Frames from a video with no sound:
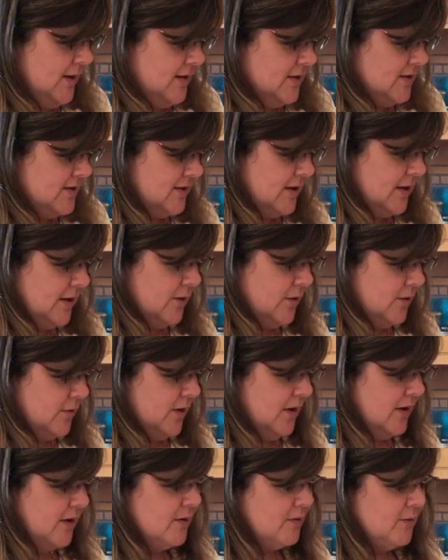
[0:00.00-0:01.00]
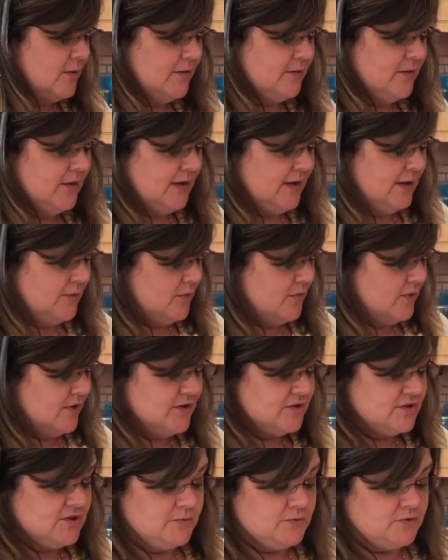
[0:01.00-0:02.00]
So we really want
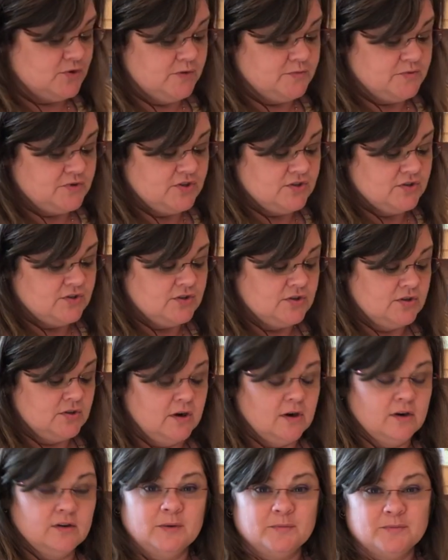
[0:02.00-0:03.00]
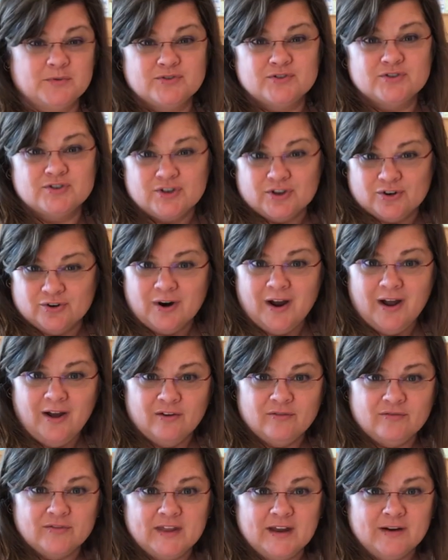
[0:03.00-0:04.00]
our subscriptions, our numbers to
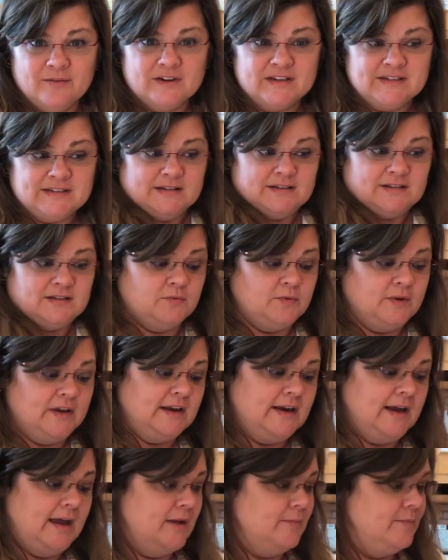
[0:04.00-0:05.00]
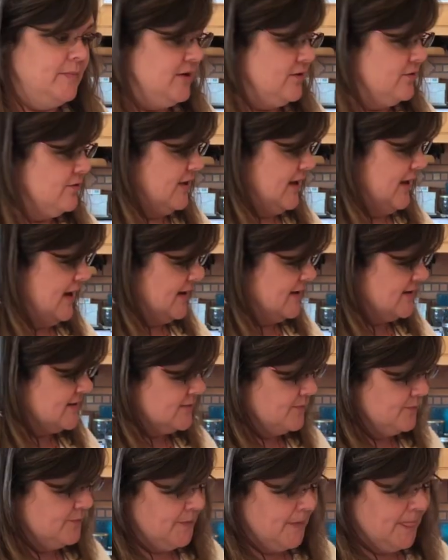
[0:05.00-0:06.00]
grow for that reason, so we can add better
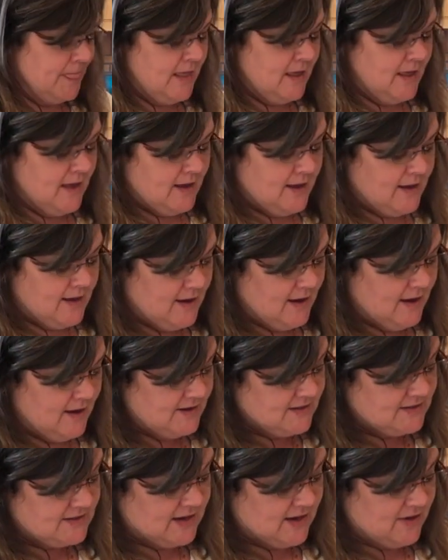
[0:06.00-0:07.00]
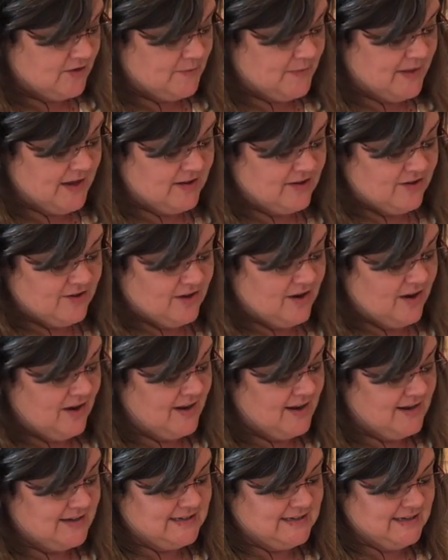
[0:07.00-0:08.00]
things. Also, about our
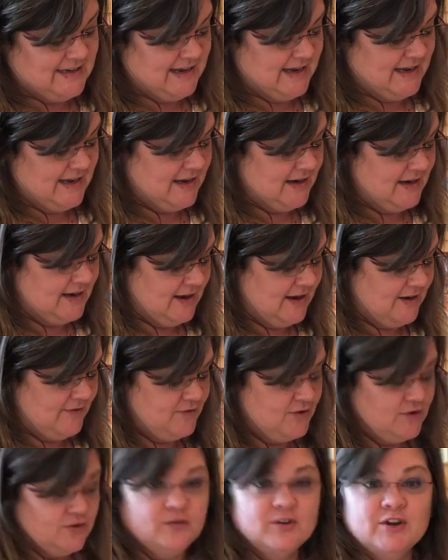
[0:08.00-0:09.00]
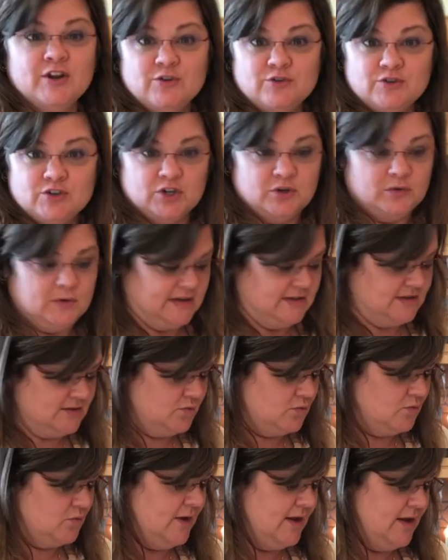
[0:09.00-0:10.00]
content, if you're new to
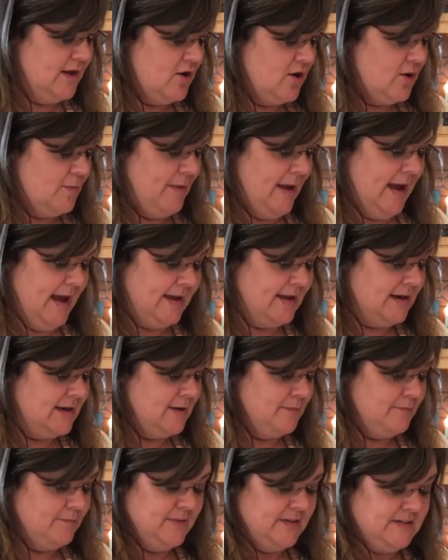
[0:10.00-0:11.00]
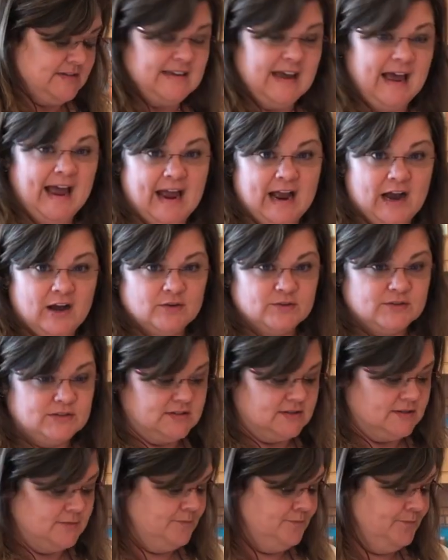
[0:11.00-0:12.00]
us, we are packing up this
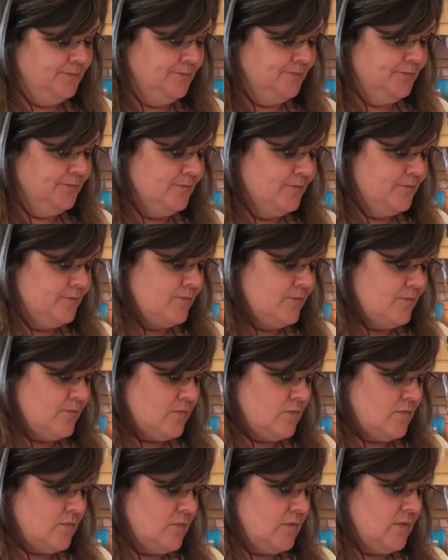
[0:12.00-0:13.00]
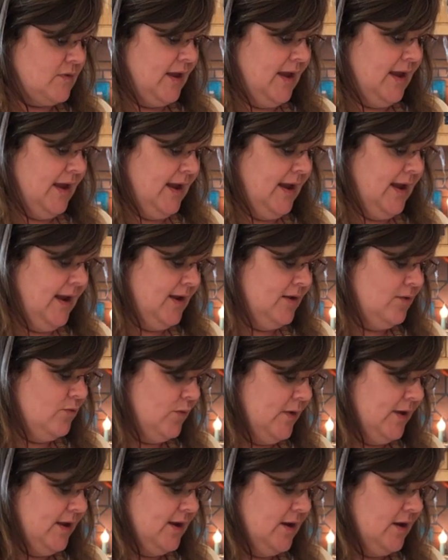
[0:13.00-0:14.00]
house and
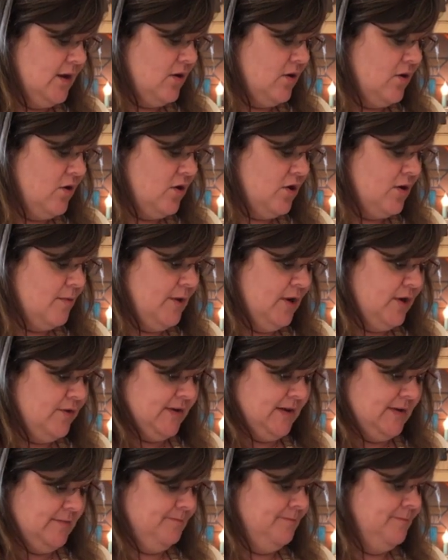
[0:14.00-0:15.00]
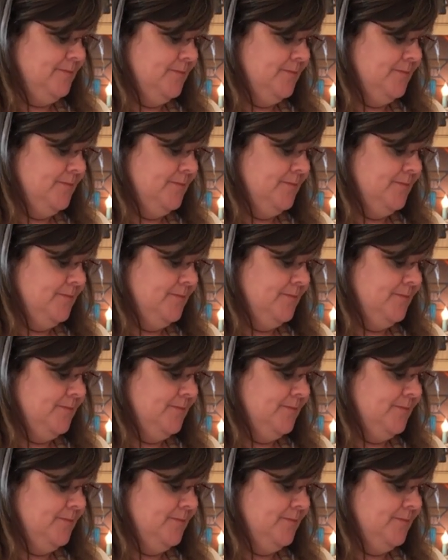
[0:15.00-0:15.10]
we are moving.